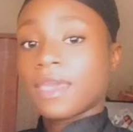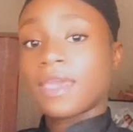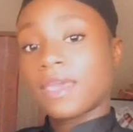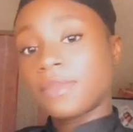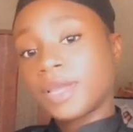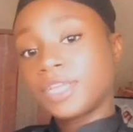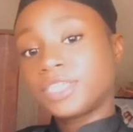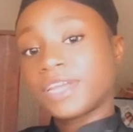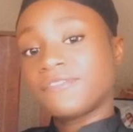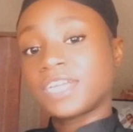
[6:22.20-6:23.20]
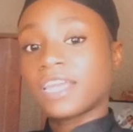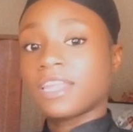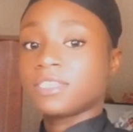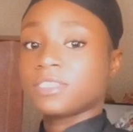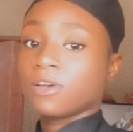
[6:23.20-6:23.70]
My chef jacket
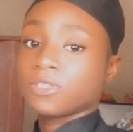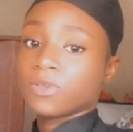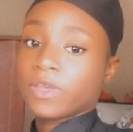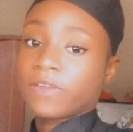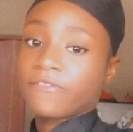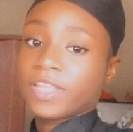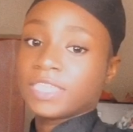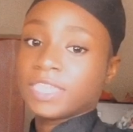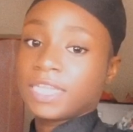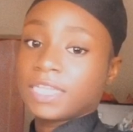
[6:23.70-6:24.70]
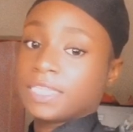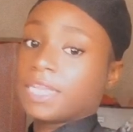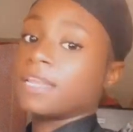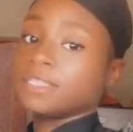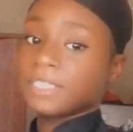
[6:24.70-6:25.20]
is also air ventilated at the
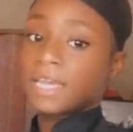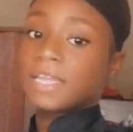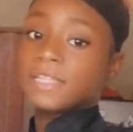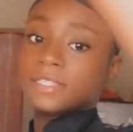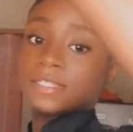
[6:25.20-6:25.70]
sides.